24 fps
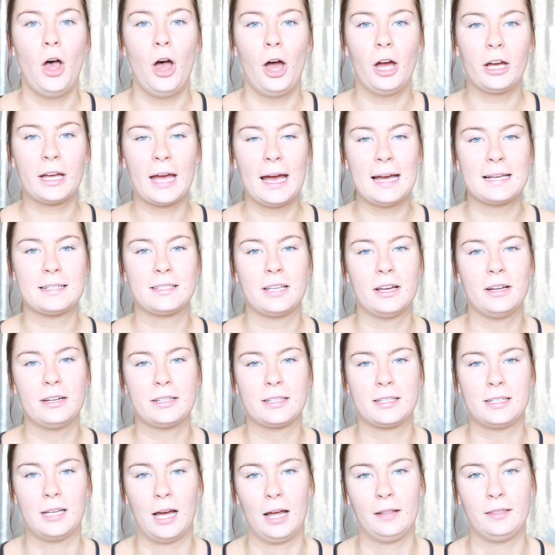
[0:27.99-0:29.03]
Okay, so to
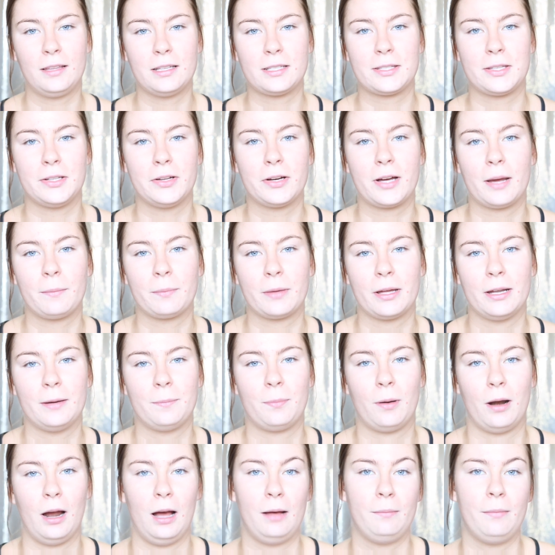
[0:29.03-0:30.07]
start this look I'm going
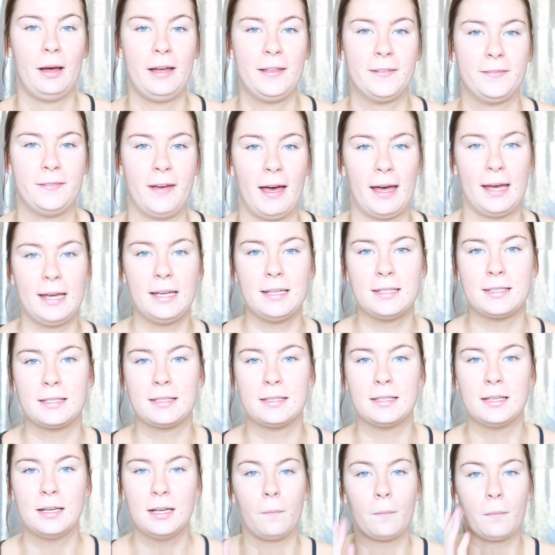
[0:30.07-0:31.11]
to prime my
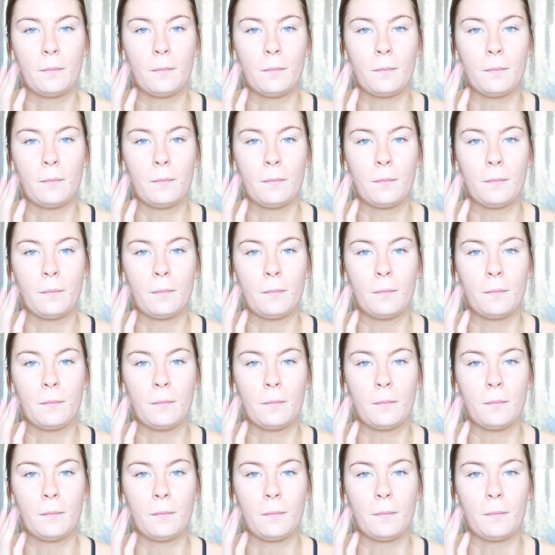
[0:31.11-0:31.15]
face.